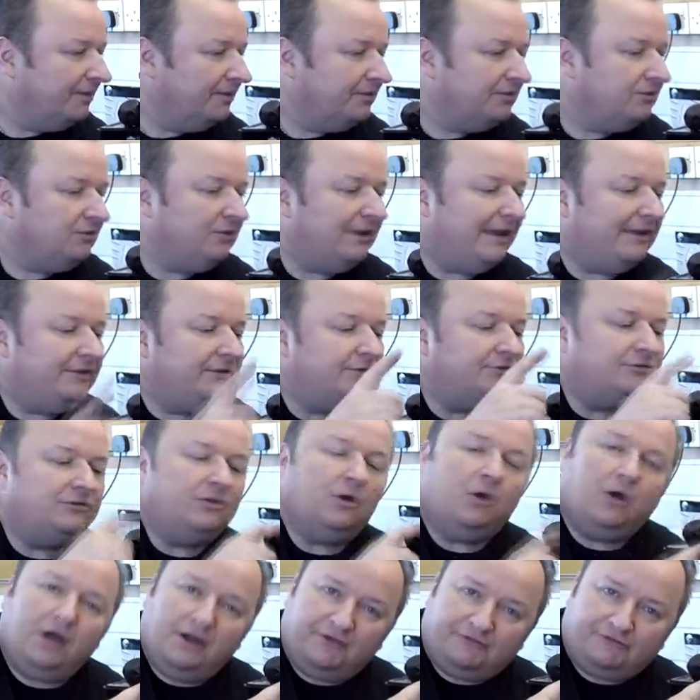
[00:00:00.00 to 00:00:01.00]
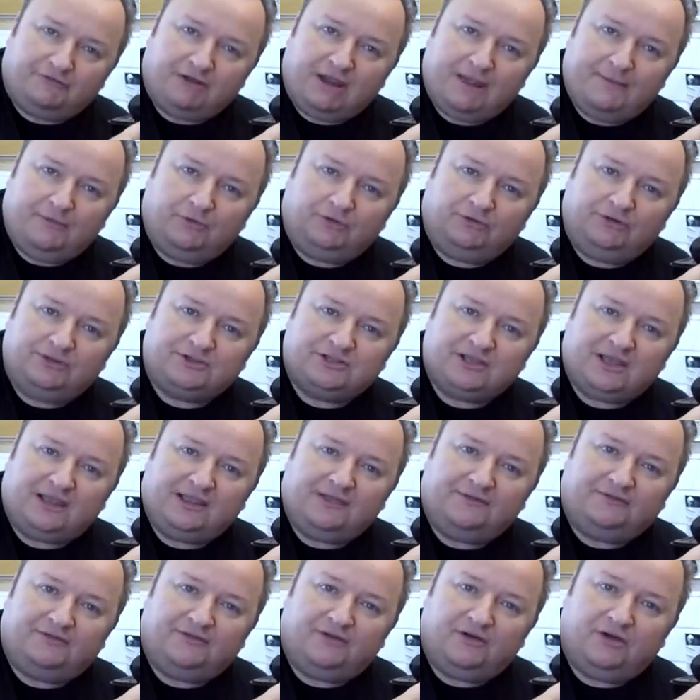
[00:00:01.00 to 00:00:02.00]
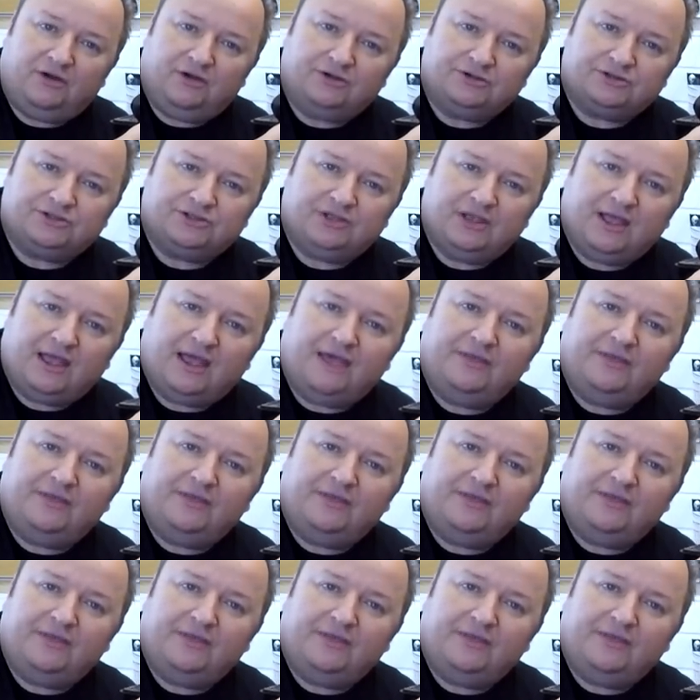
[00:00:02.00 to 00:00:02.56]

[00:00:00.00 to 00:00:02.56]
You lay the diaphragm on the tank first,